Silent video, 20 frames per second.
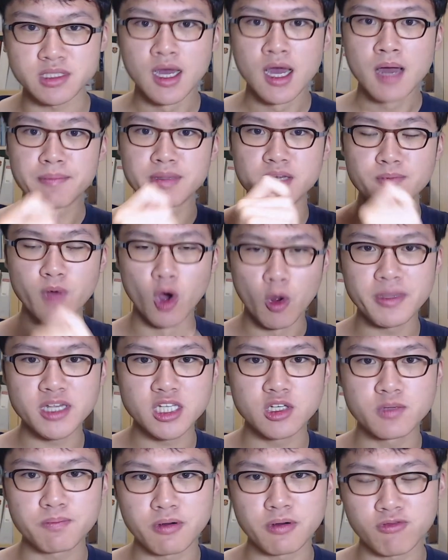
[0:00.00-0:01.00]
But the
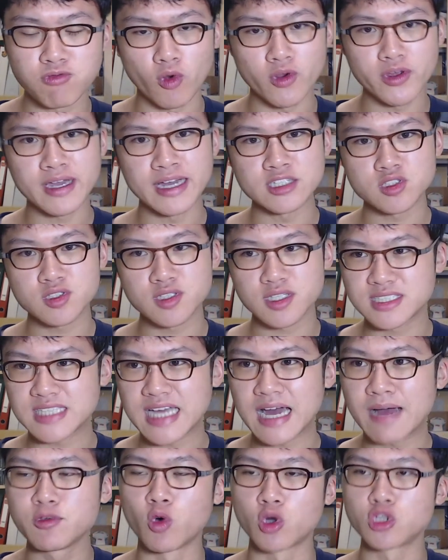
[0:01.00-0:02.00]
moment before you get into the exam,
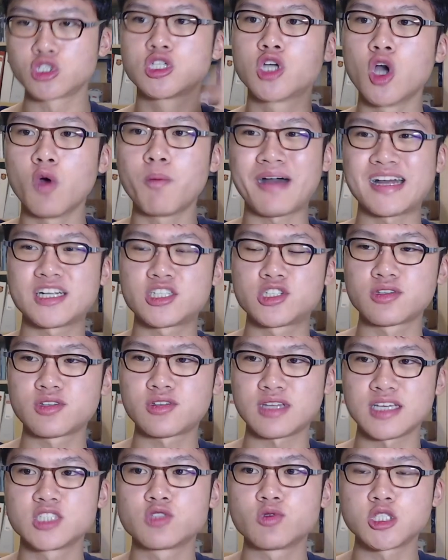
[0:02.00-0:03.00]
you want to go back to the
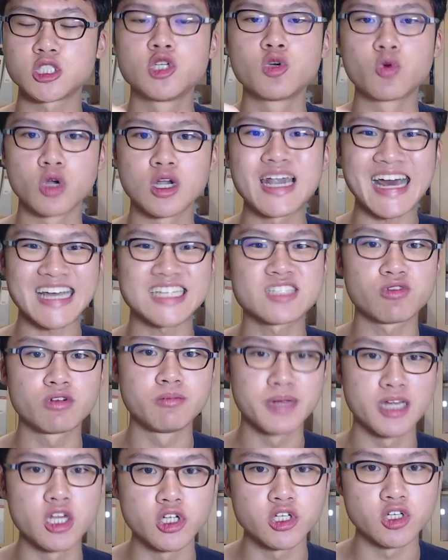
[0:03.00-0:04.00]
things which you were less
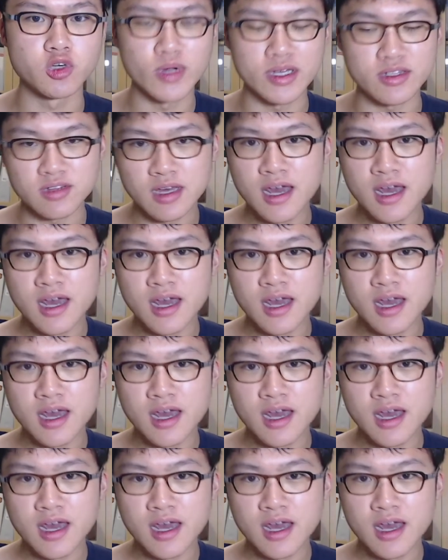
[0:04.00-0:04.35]
familiar with,